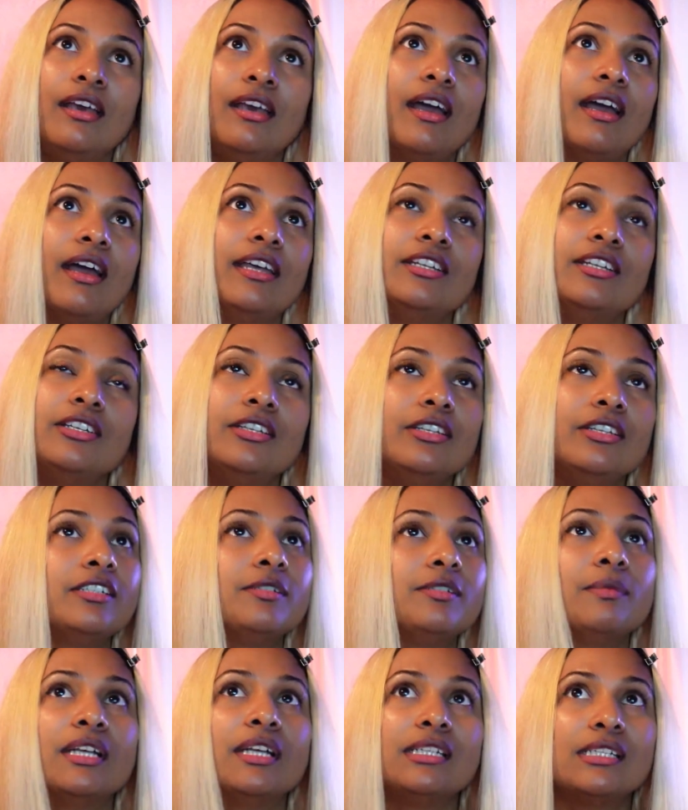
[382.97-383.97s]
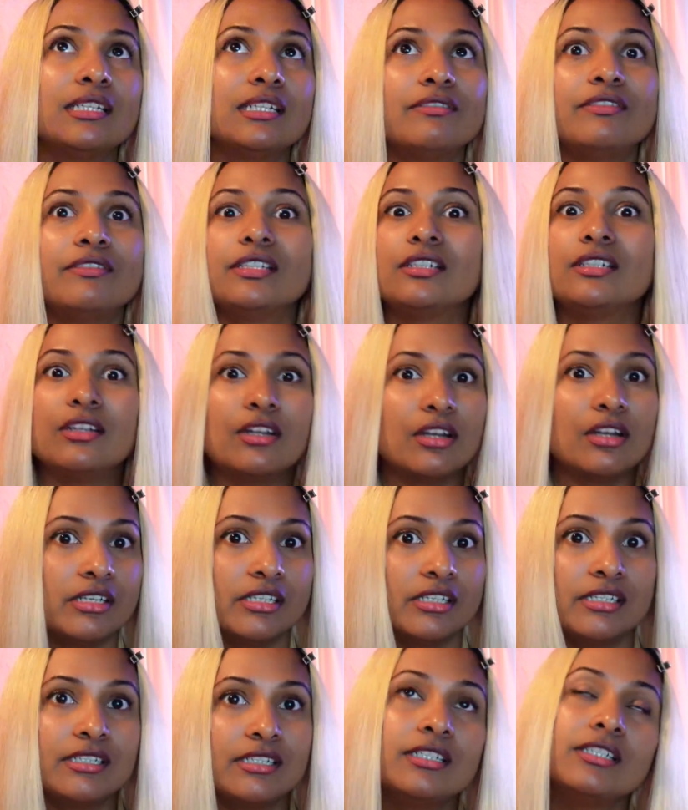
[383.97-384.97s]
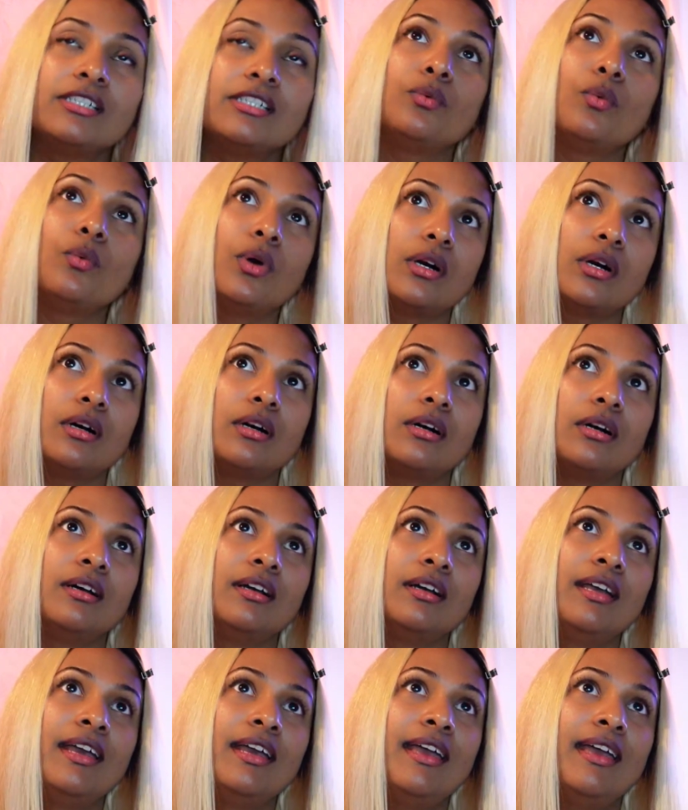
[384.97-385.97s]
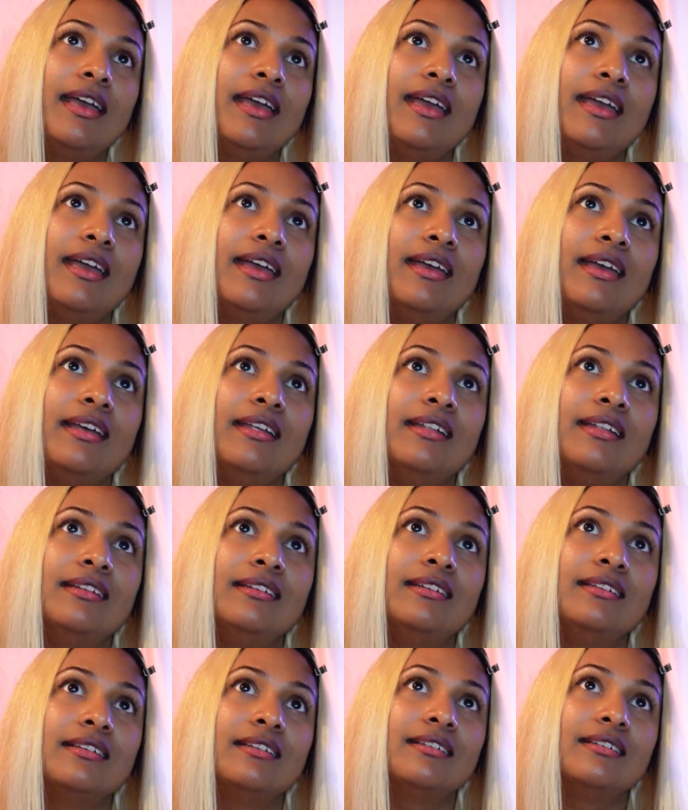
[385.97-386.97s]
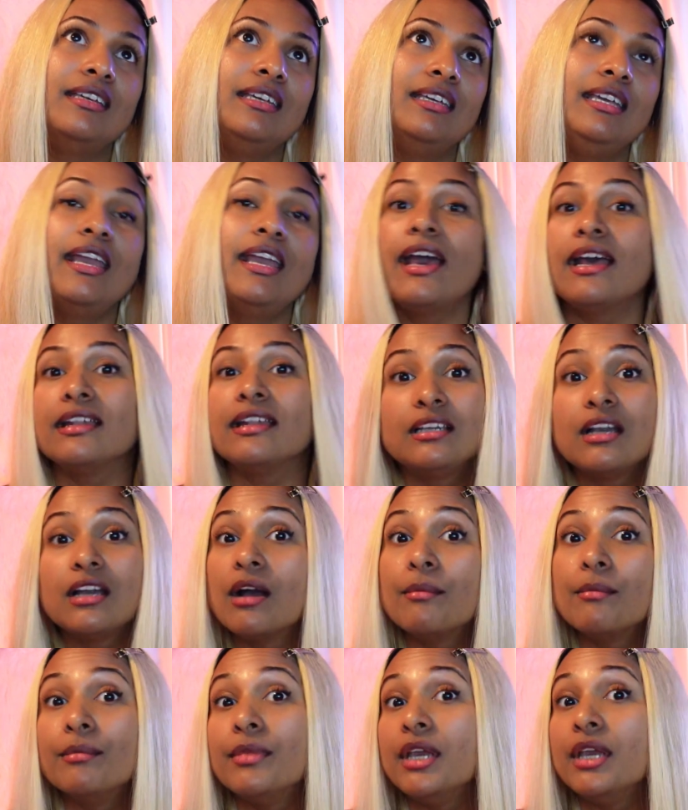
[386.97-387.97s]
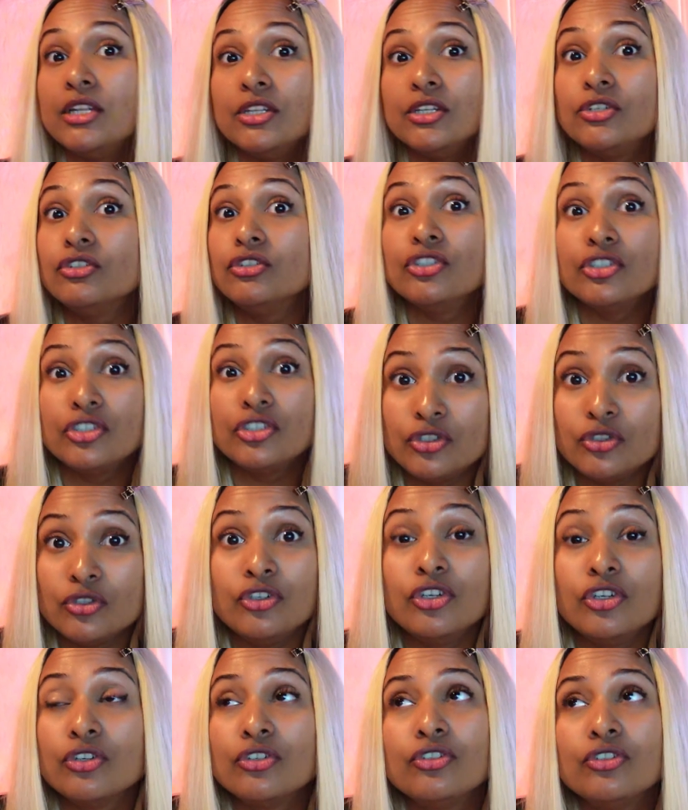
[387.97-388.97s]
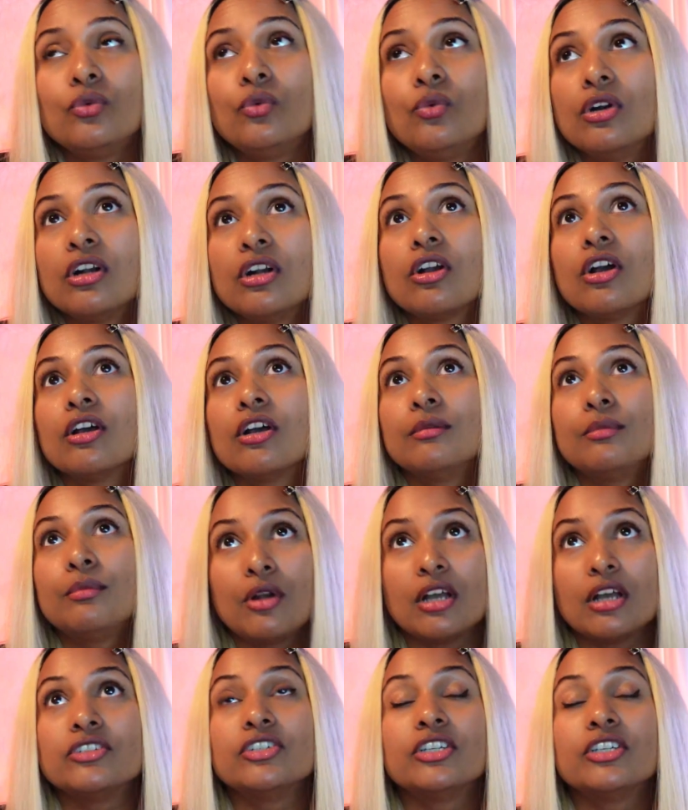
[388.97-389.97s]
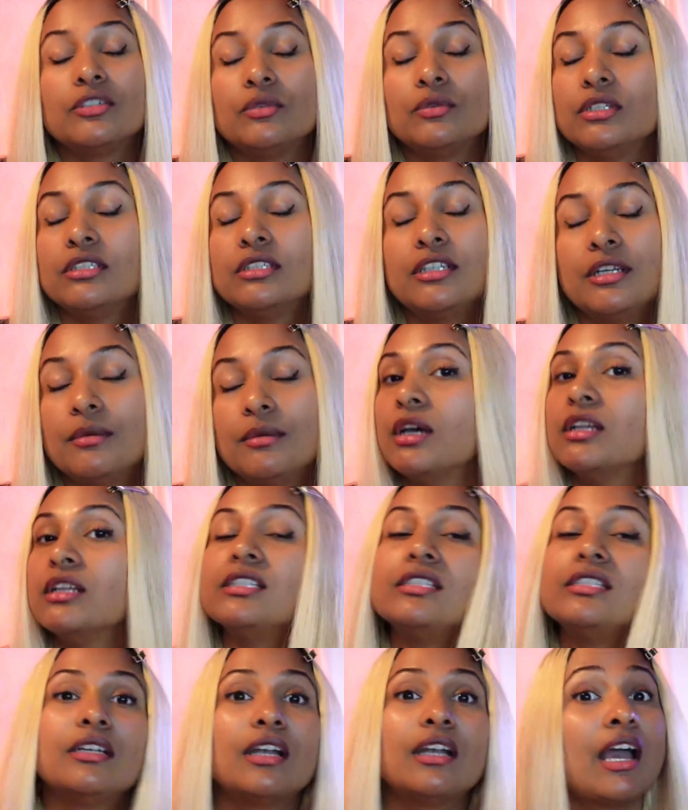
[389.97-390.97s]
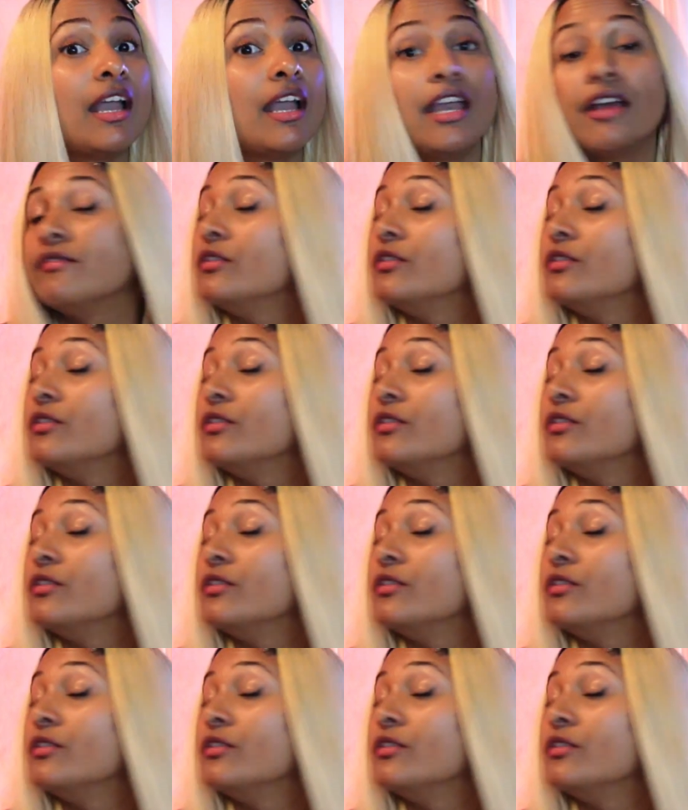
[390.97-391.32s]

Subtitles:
I introduced myself as an artist as well, and he had come into the studio to work on a project with Rahman sir. I have